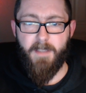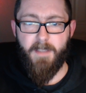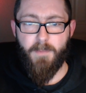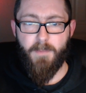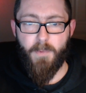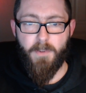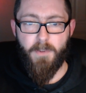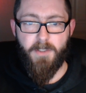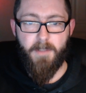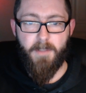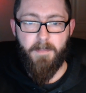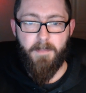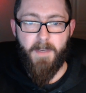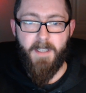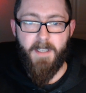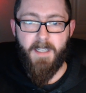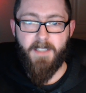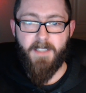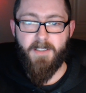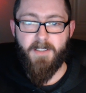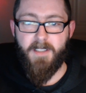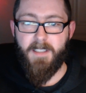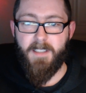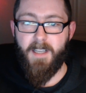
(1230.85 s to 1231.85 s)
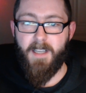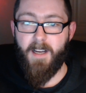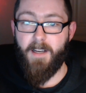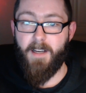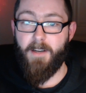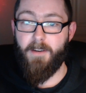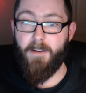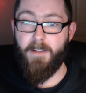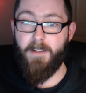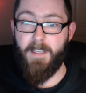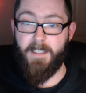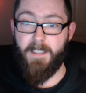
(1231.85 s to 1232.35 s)
Games Workshop might actually
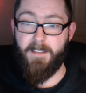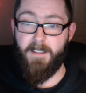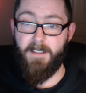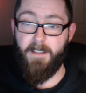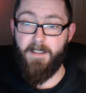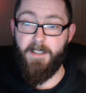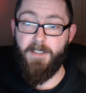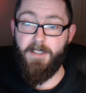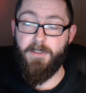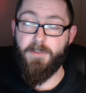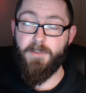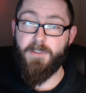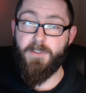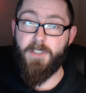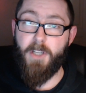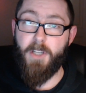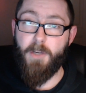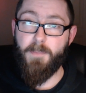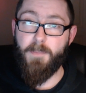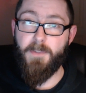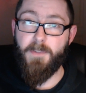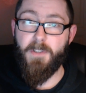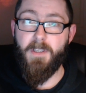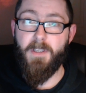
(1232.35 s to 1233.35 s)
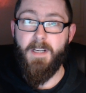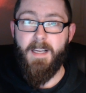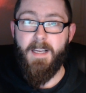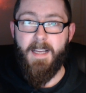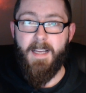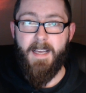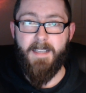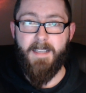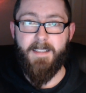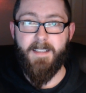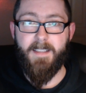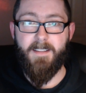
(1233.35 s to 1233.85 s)
hire an additional sculptor
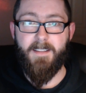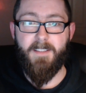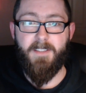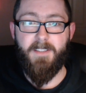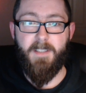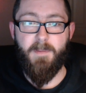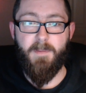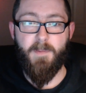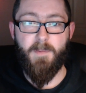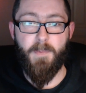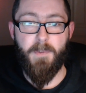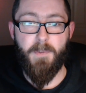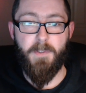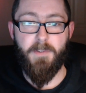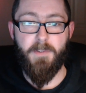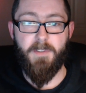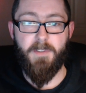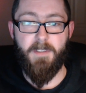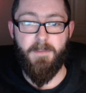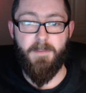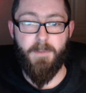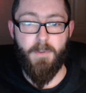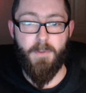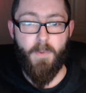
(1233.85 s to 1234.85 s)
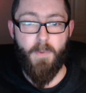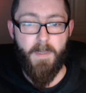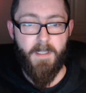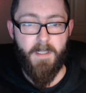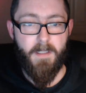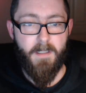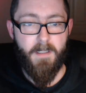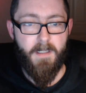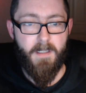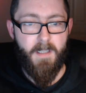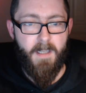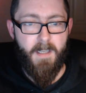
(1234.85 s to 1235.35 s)
and get the teams produced even
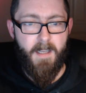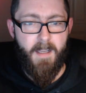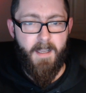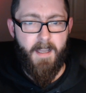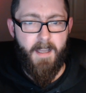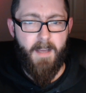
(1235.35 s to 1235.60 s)
quicker,